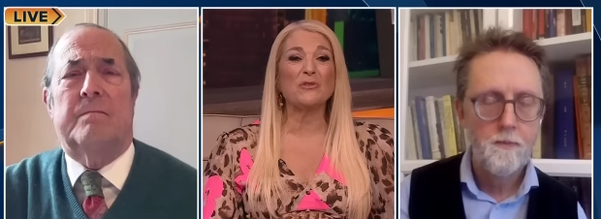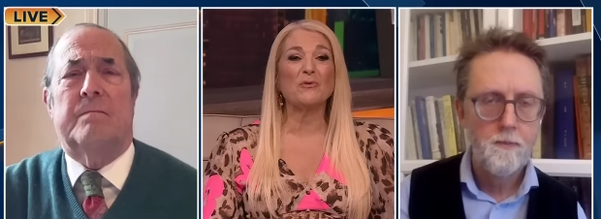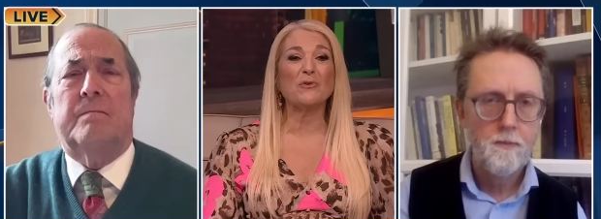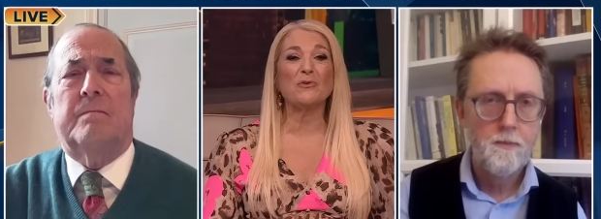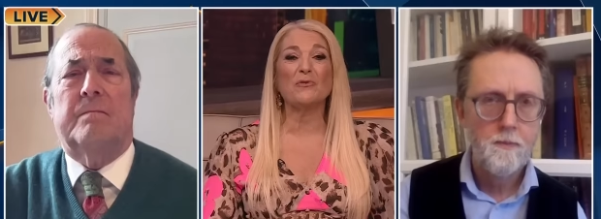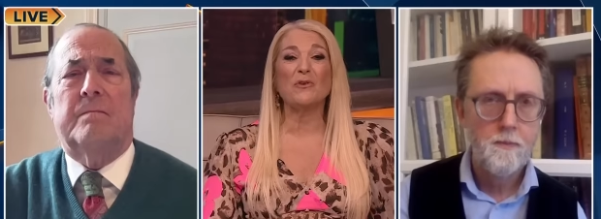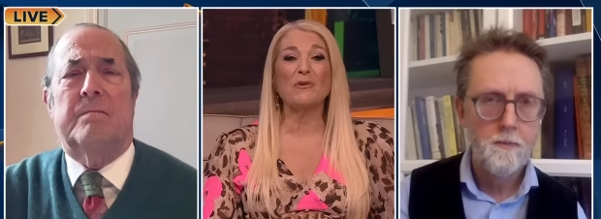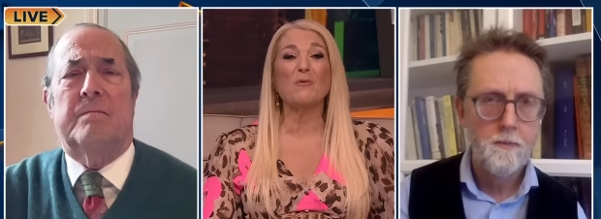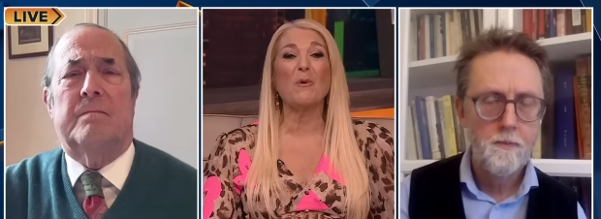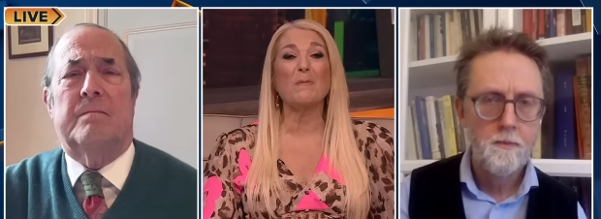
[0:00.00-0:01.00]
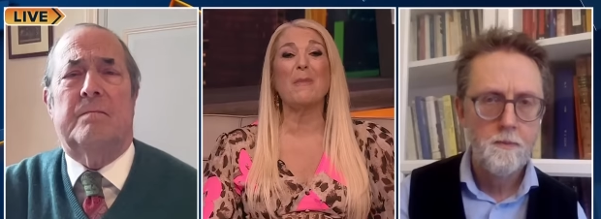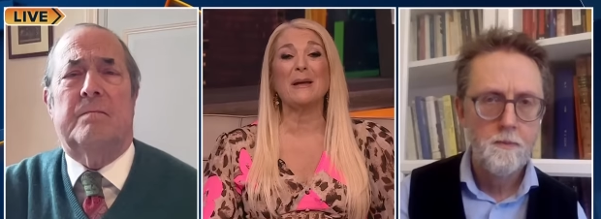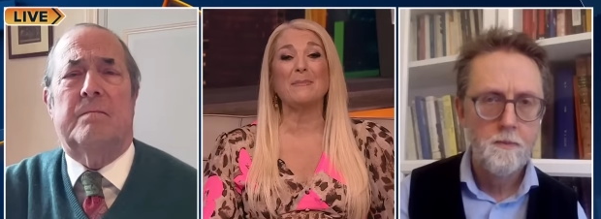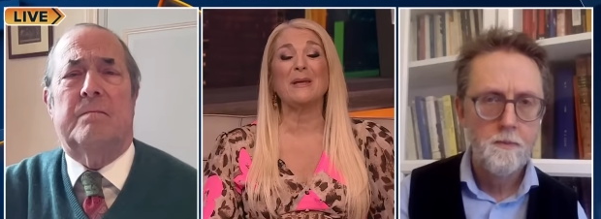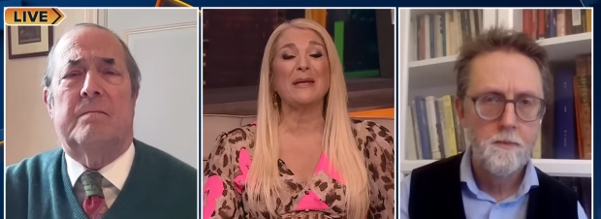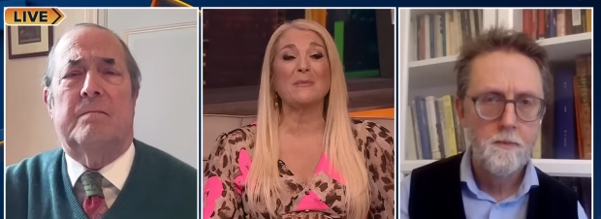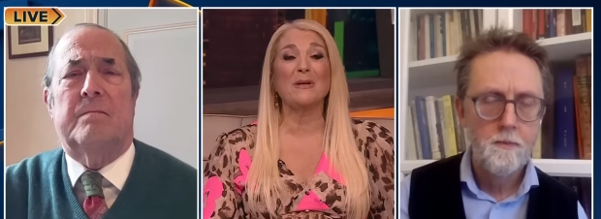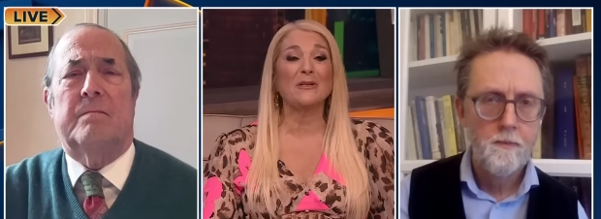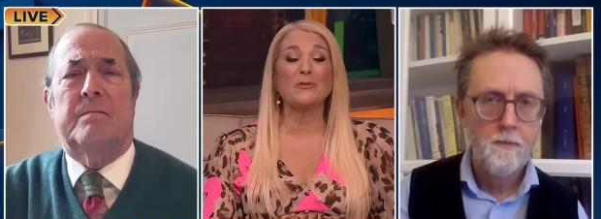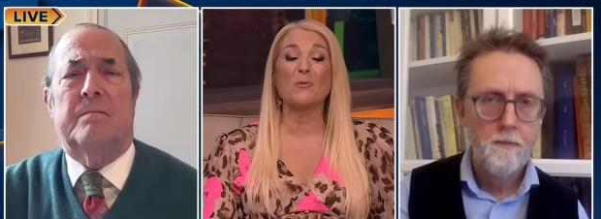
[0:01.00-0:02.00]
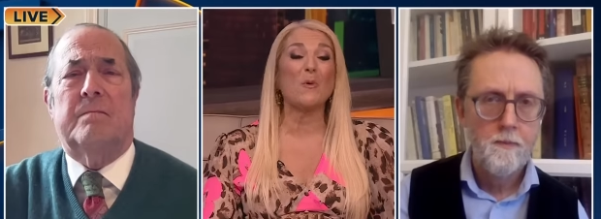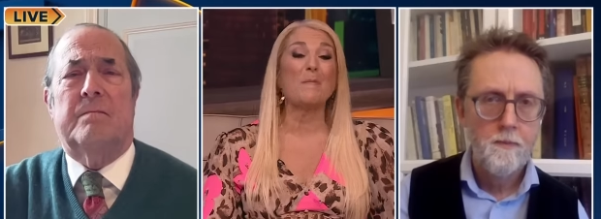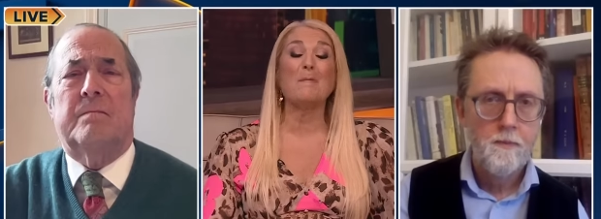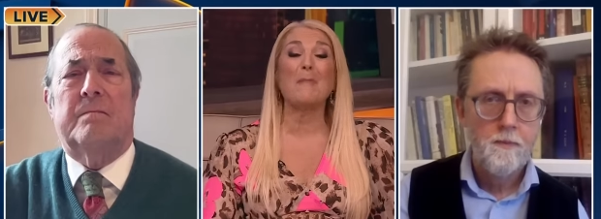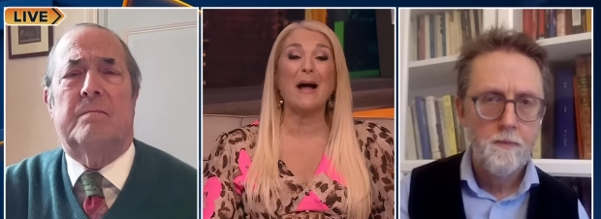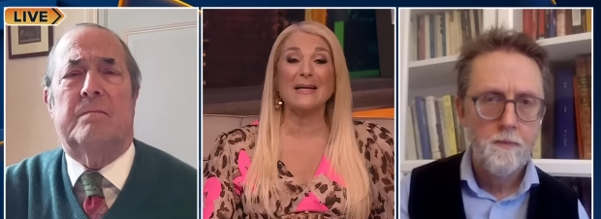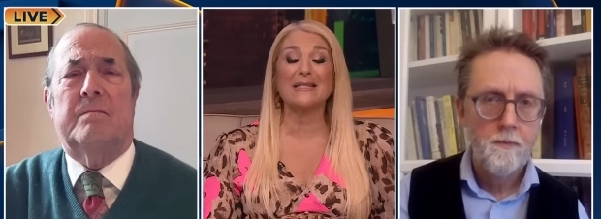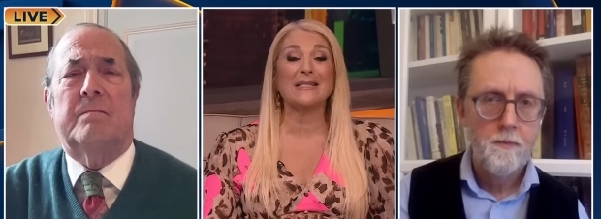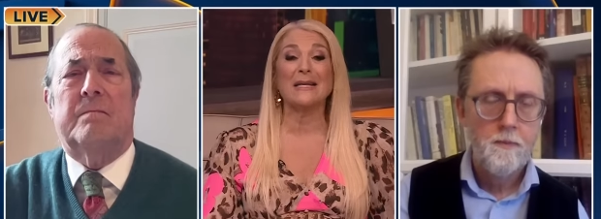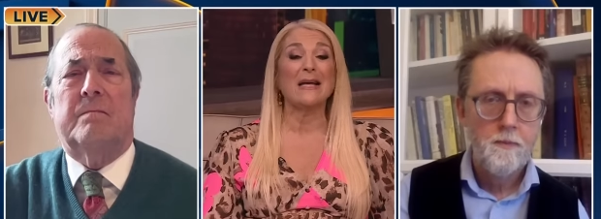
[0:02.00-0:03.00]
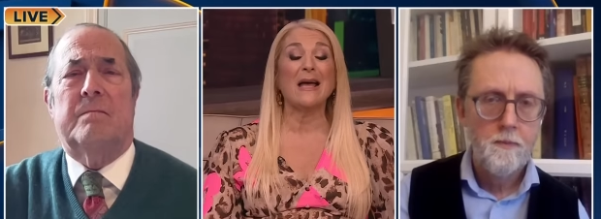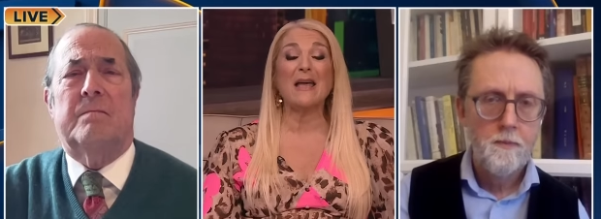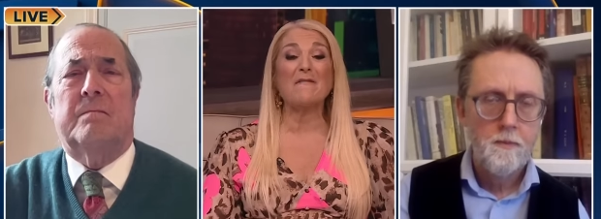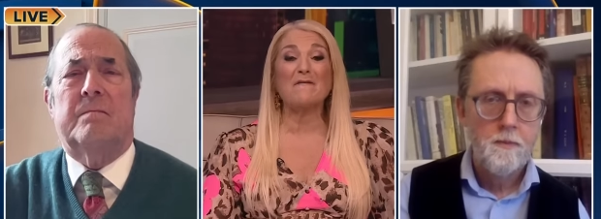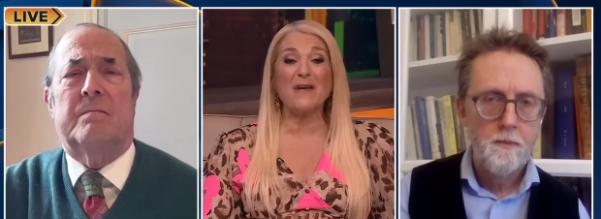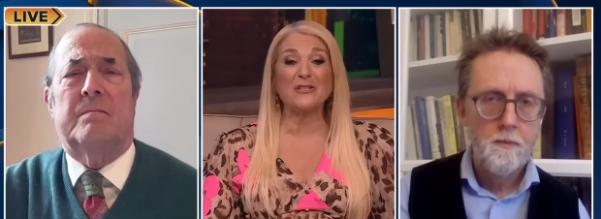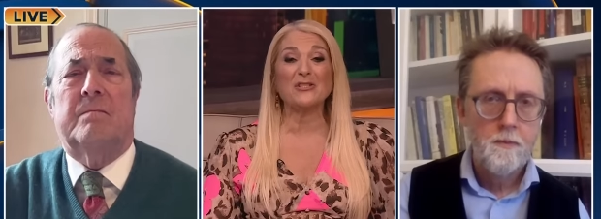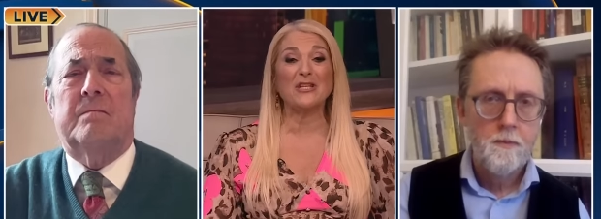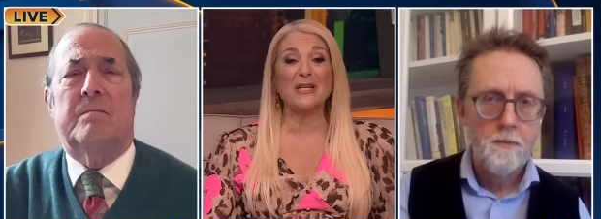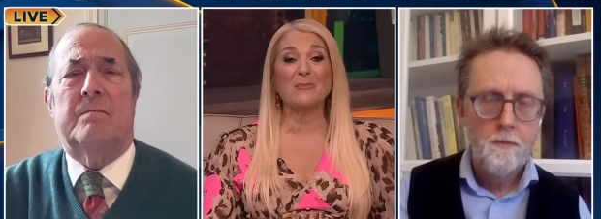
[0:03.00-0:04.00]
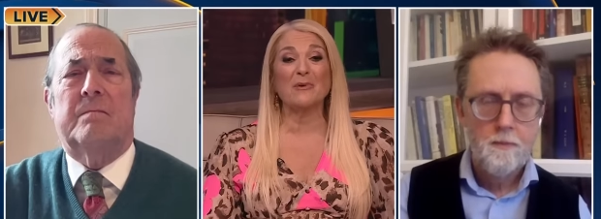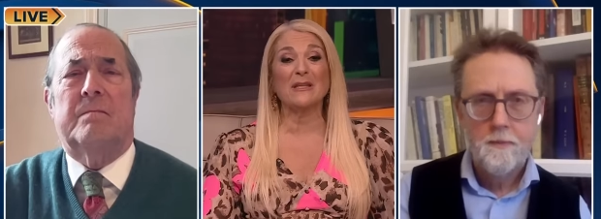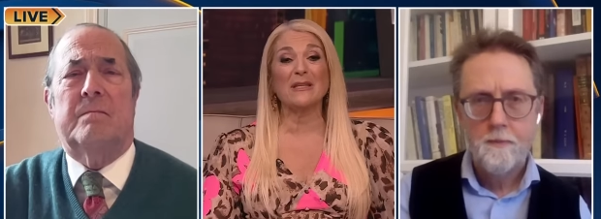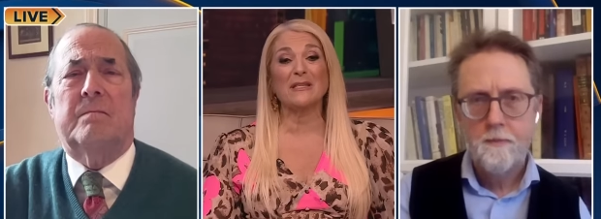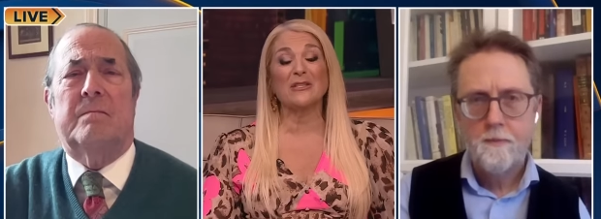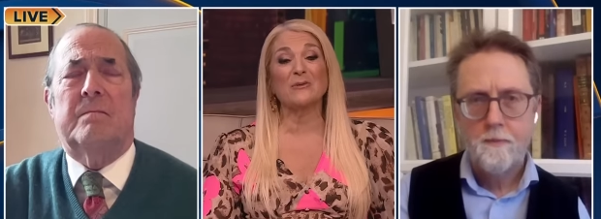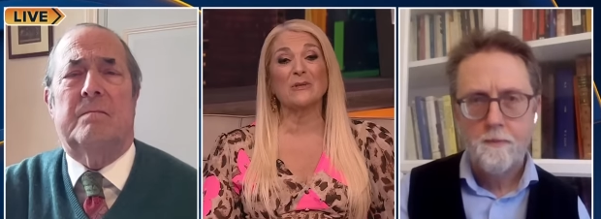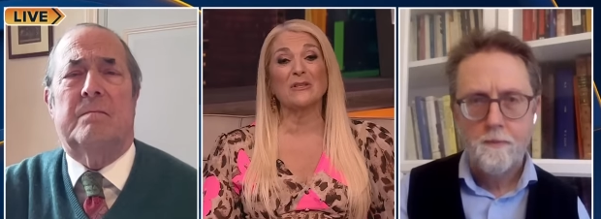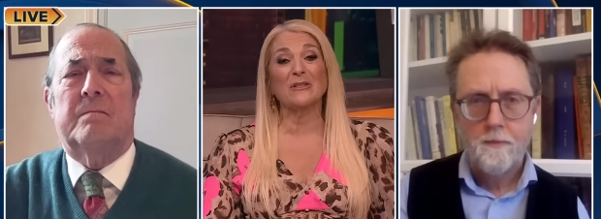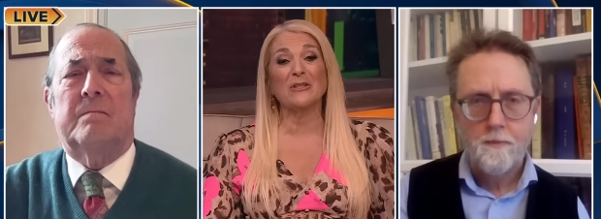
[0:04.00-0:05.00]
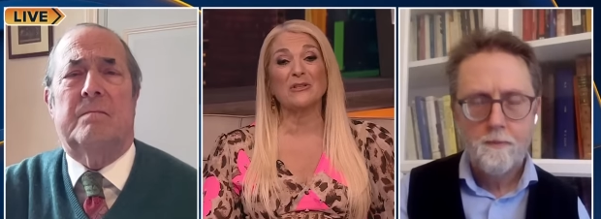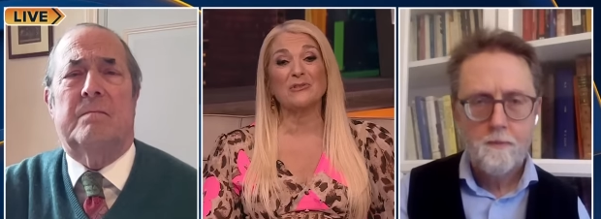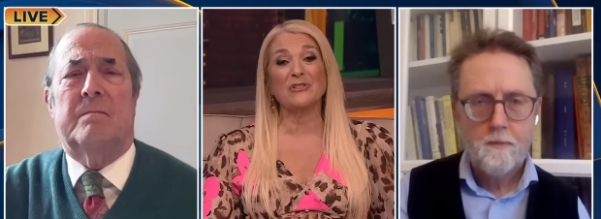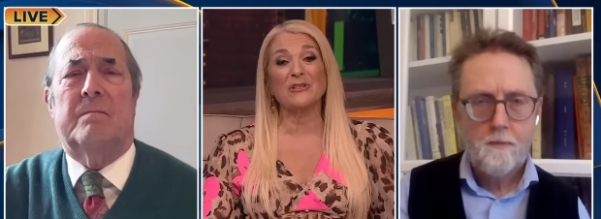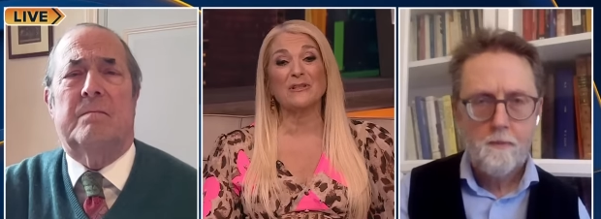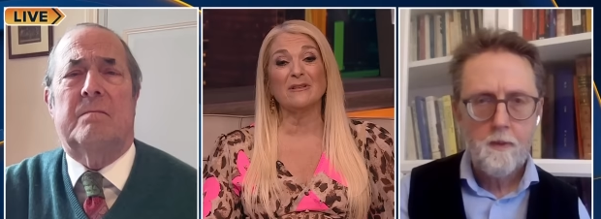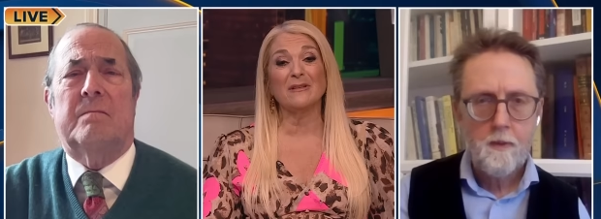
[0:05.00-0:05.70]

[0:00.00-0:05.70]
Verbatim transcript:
Speaker 1: your, your view of what might be imminent or what might eventually bring this to a conclusion?